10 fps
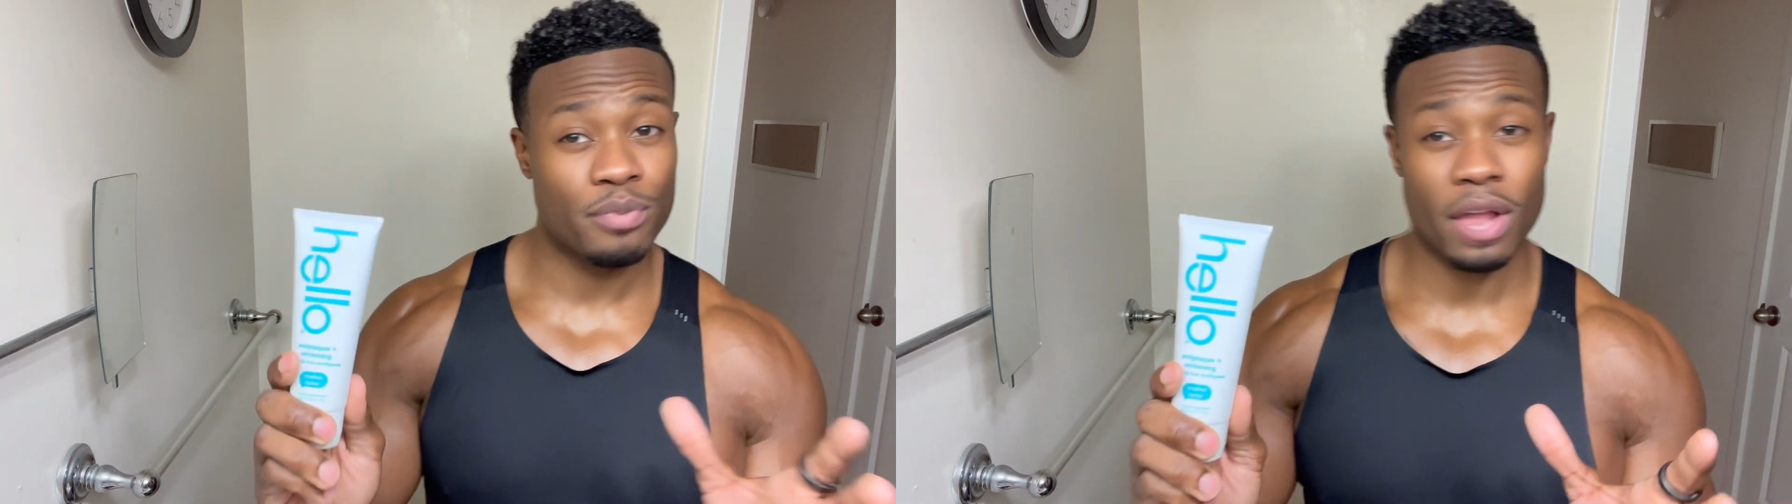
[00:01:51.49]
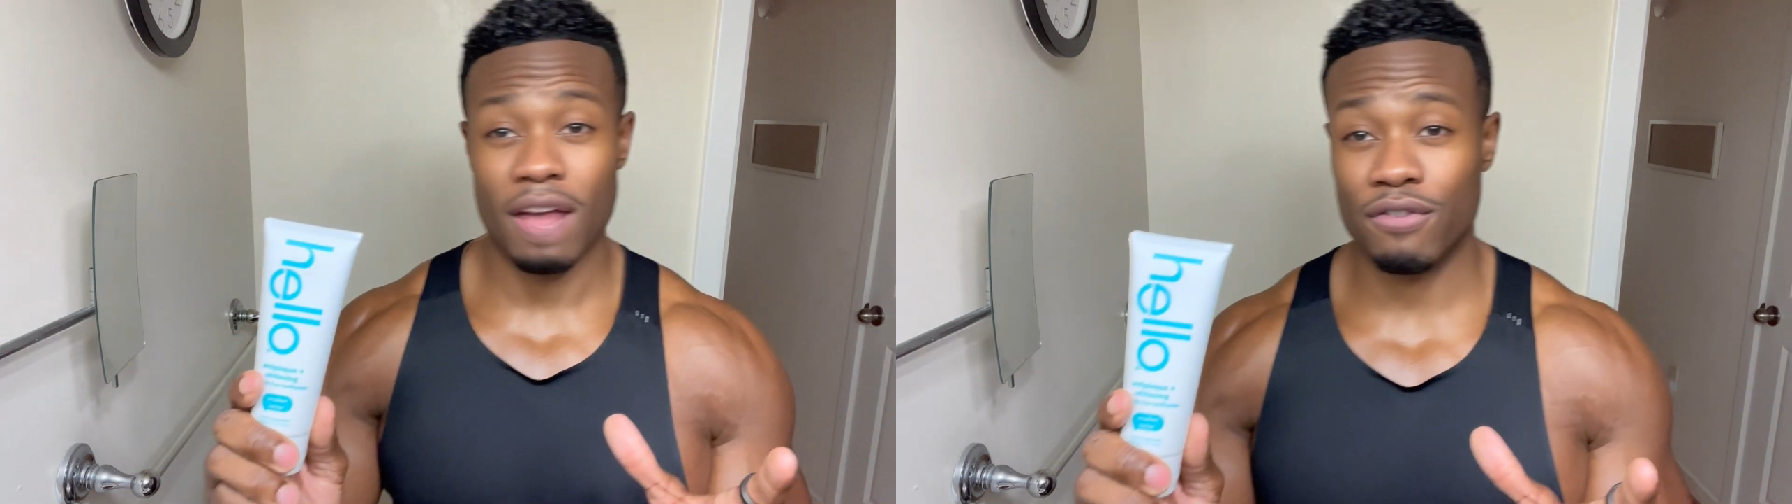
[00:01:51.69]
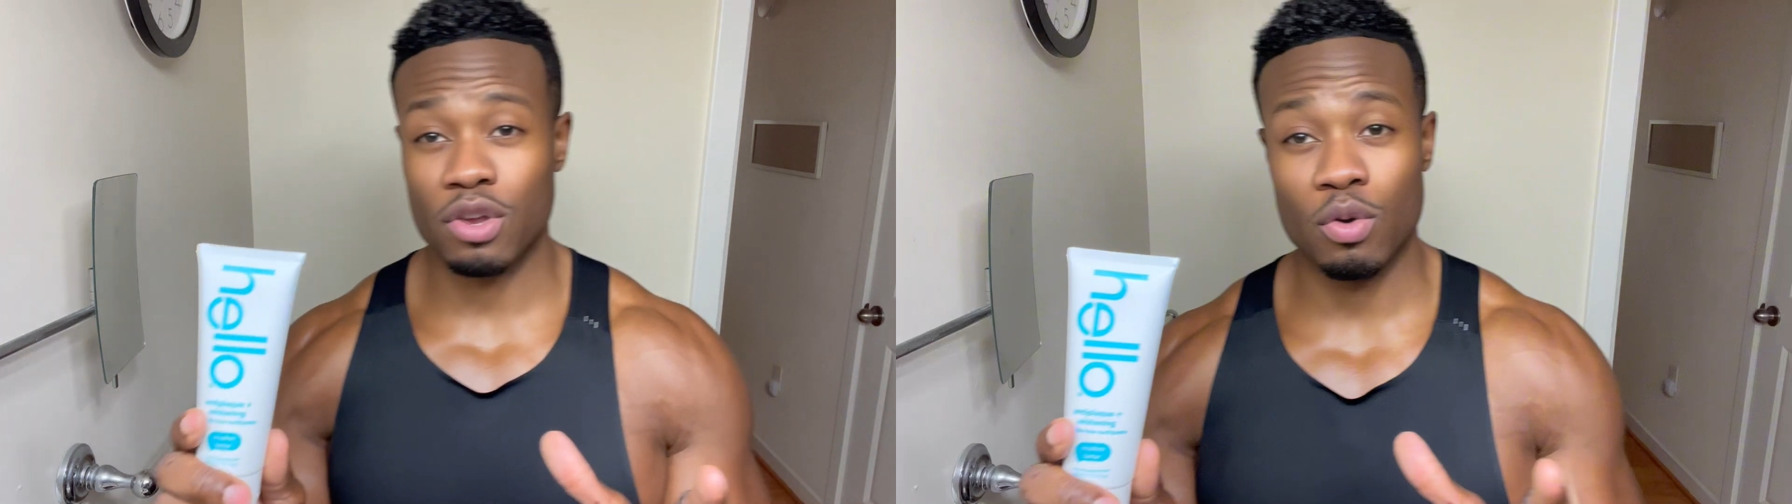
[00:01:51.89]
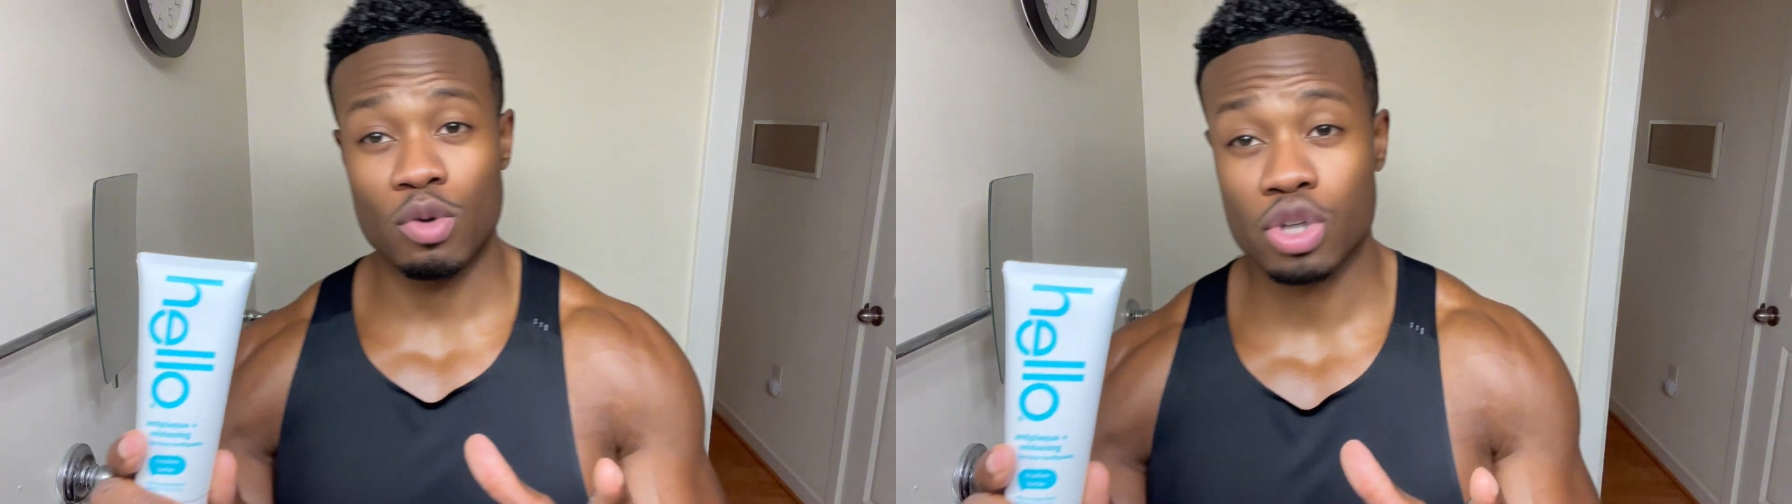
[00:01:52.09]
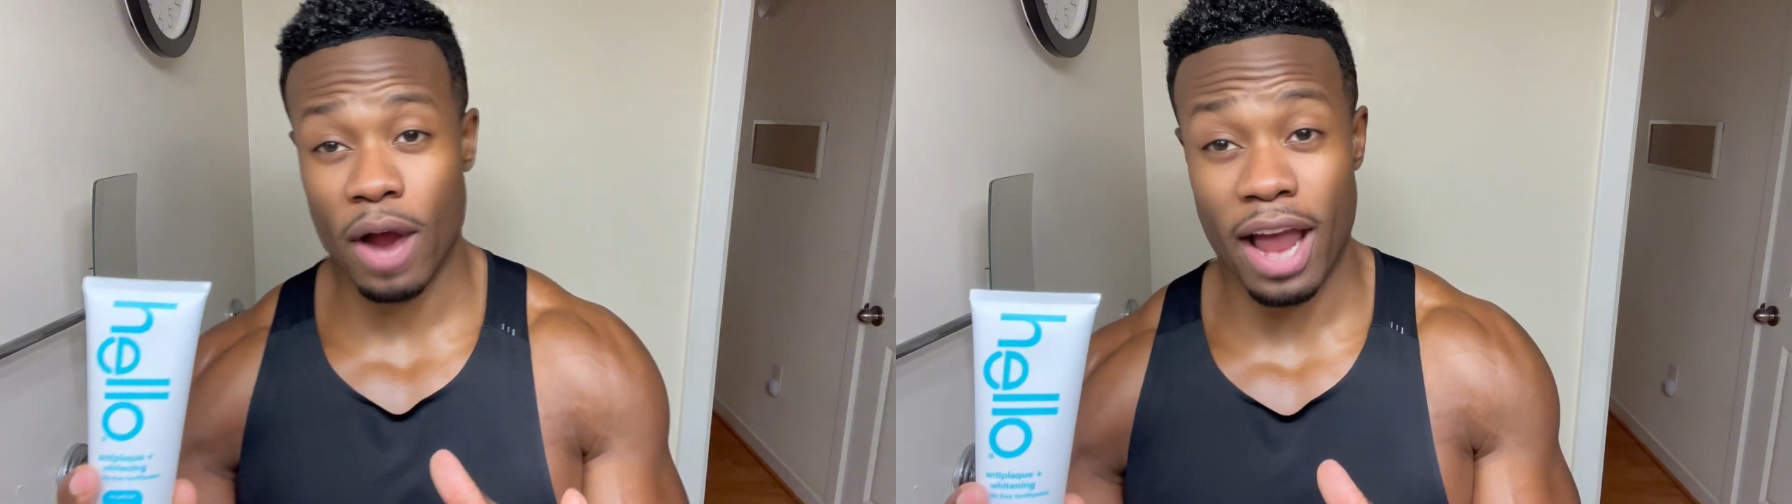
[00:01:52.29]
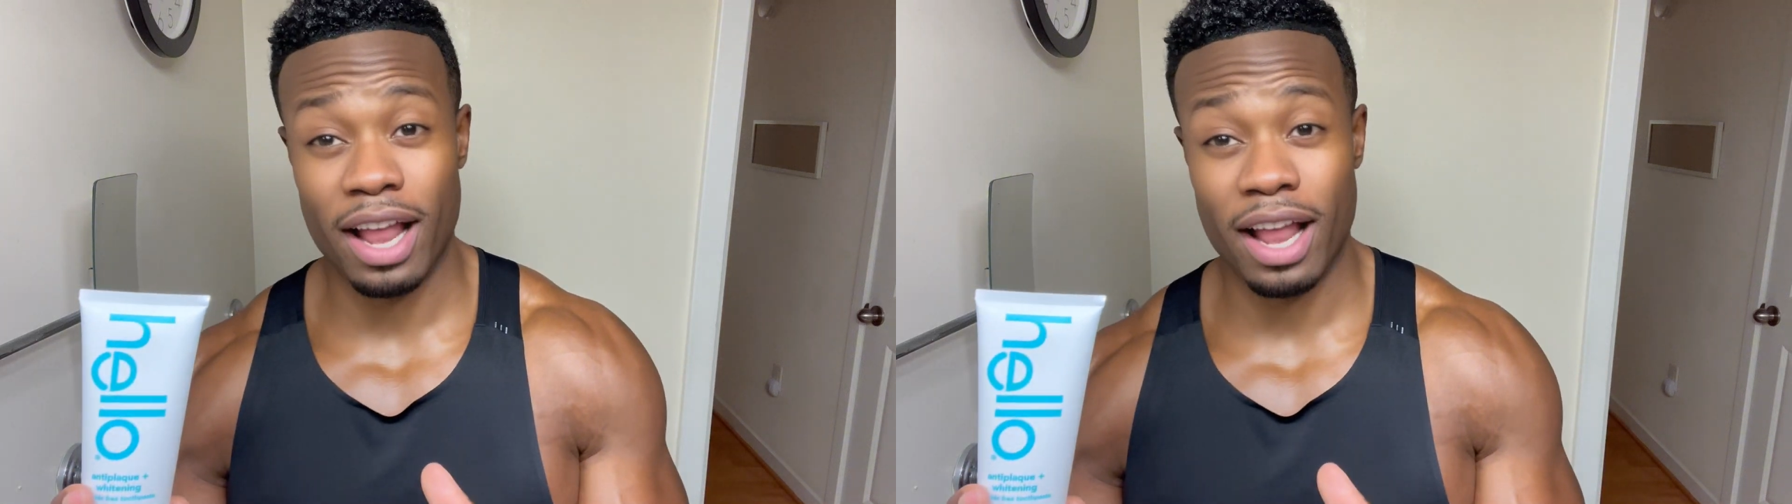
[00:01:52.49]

If you try it